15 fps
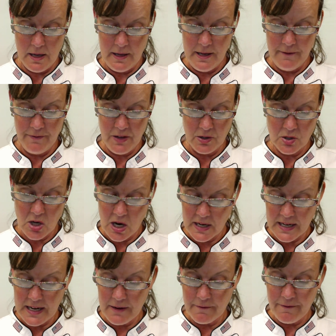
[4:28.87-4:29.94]
If they're
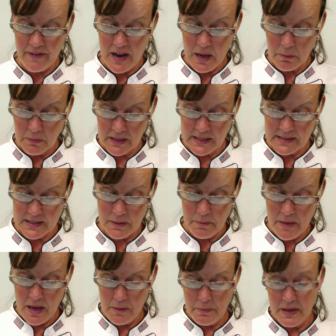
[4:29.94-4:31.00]
targeting families, it
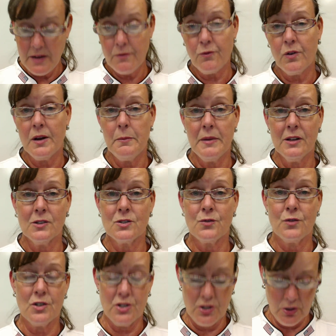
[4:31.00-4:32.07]
may be free meals
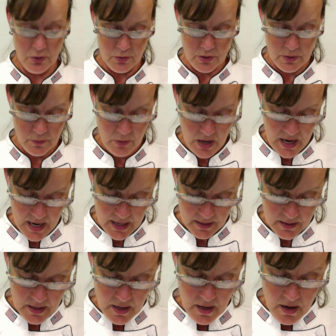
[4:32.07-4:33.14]
for children, right?
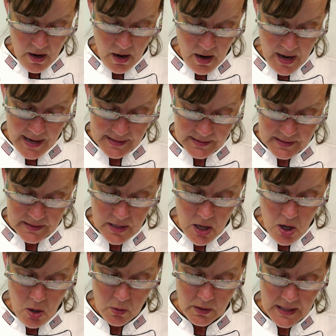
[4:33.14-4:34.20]
All right,
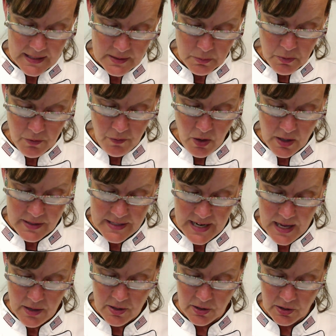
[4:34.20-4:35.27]
so let's move on
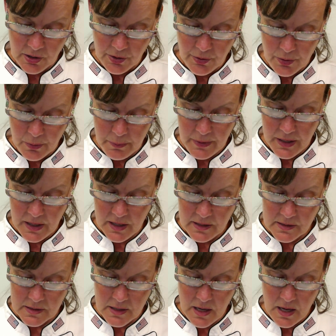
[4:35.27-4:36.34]
down a little bit.